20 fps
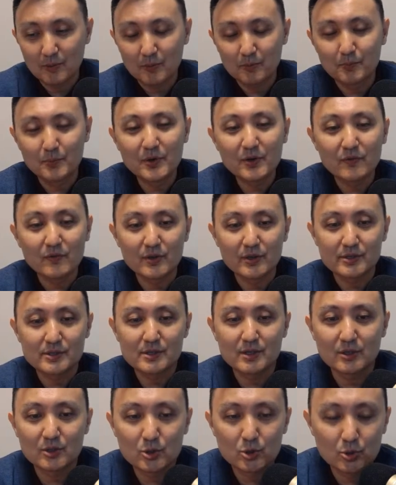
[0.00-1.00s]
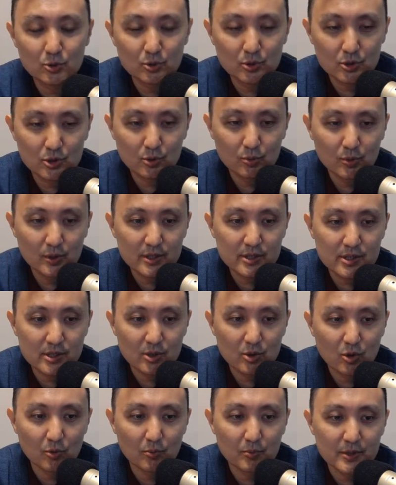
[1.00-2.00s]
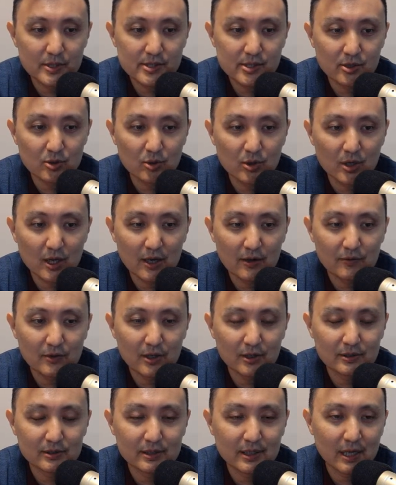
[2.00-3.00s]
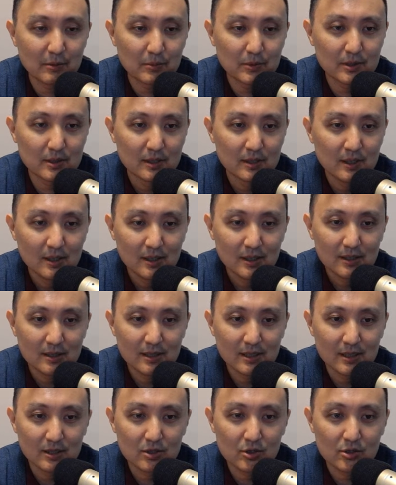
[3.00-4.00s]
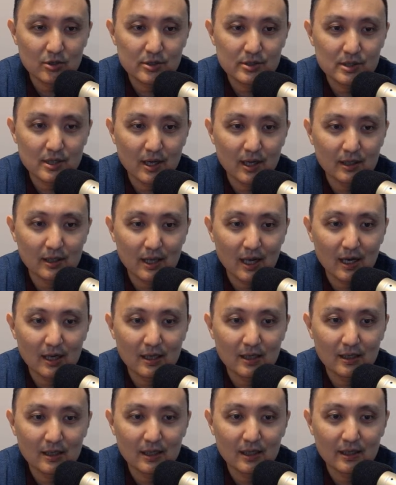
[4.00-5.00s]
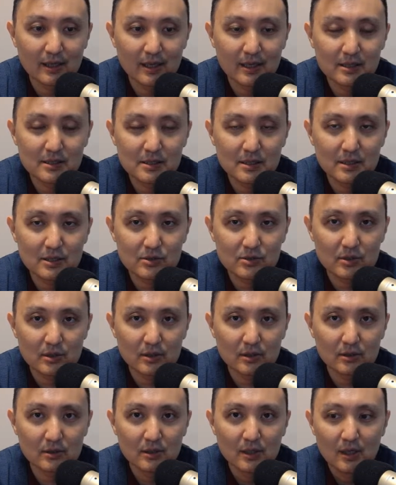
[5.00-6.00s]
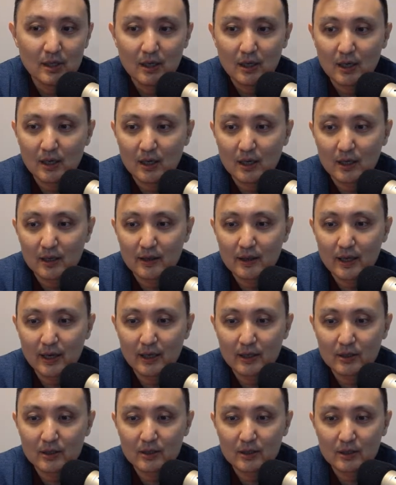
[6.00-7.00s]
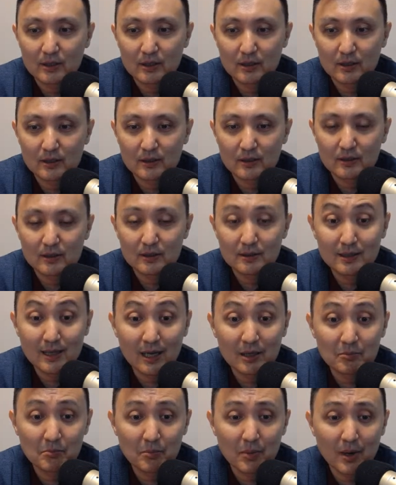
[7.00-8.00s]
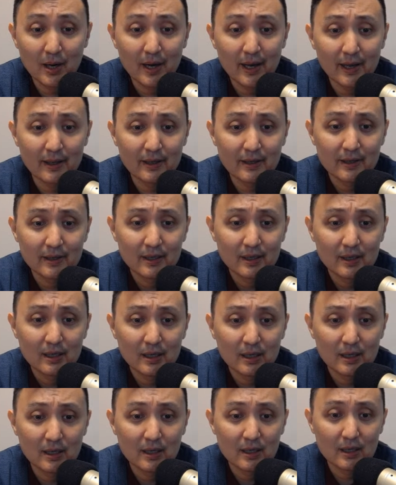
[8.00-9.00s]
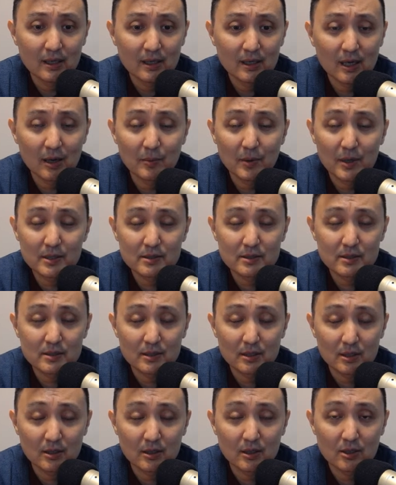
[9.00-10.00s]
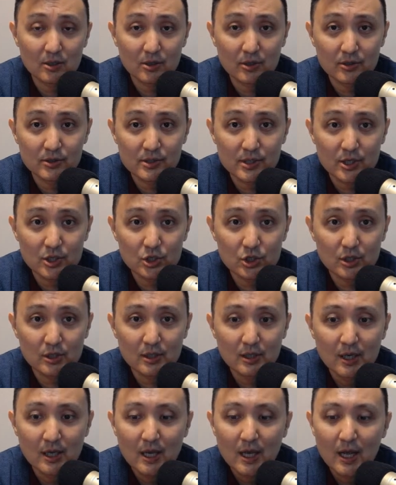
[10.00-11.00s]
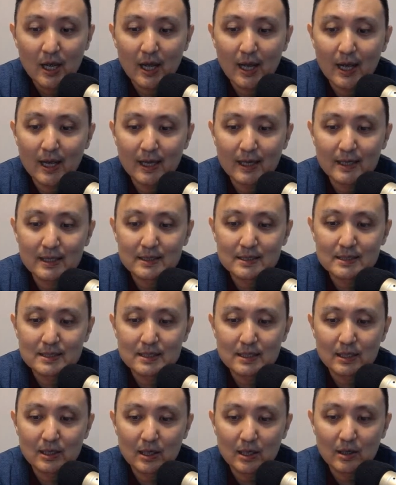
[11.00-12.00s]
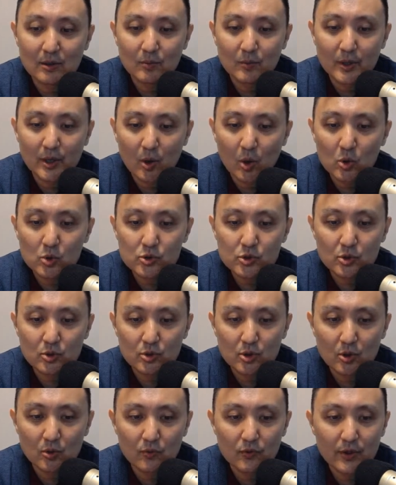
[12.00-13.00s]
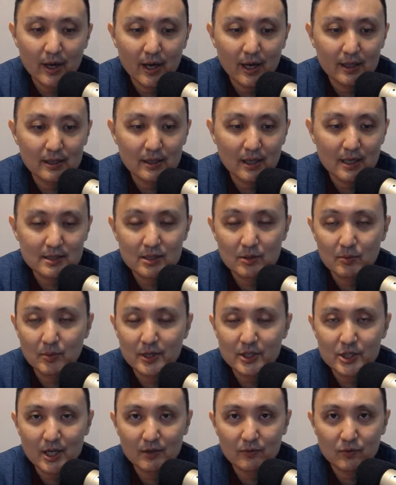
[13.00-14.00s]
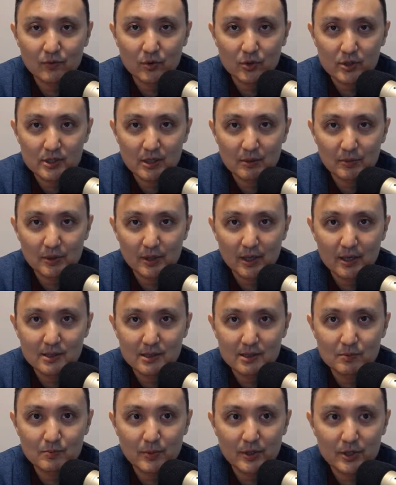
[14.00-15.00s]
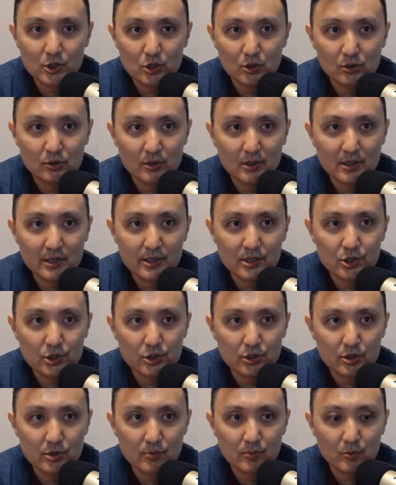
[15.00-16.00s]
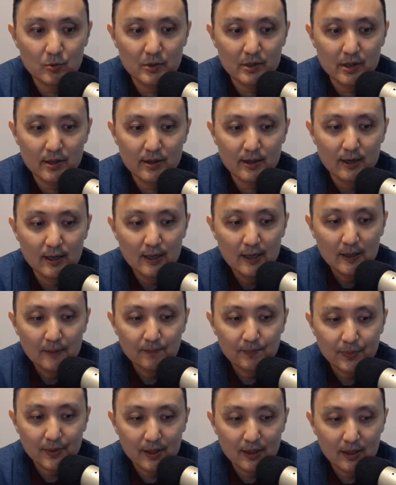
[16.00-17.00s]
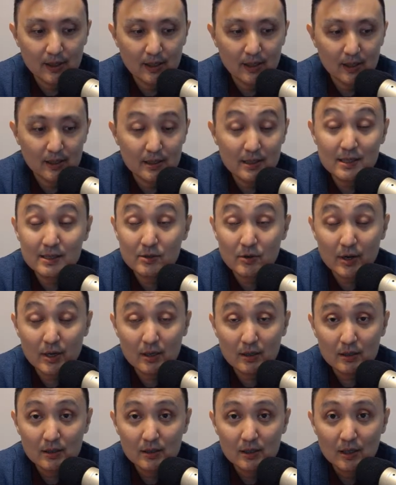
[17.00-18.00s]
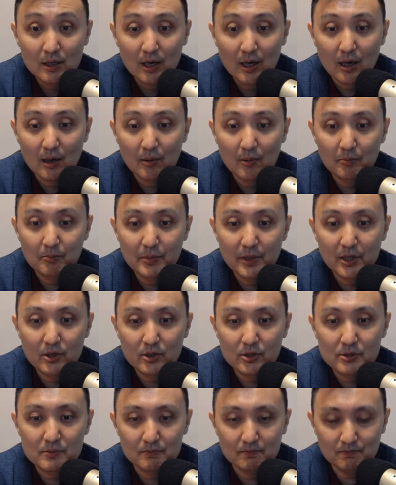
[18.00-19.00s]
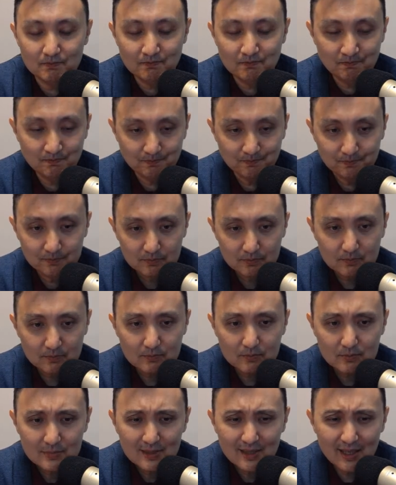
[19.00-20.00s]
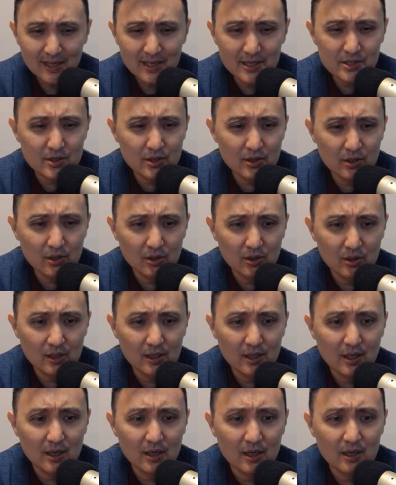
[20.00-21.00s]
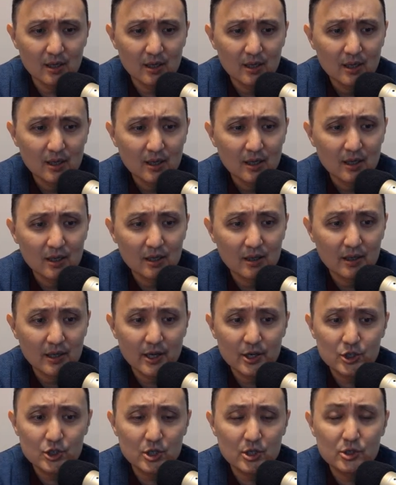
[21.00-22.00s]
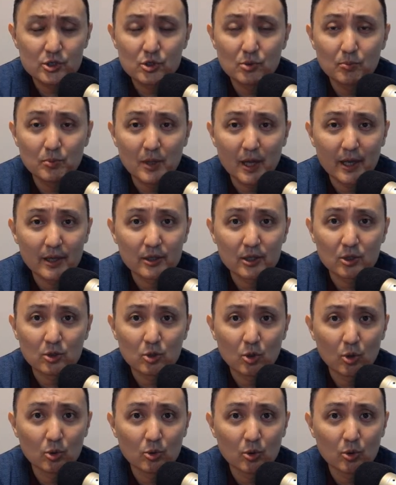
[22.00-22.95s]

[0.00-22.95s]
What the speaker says: previous 2 weeks ago, President Tokayev condemned the terroristic attack against Israel that done by Hamas organization, and we also know that Azerbaijan, for example, has a special relationship with Israel because Israel actually supplied a ton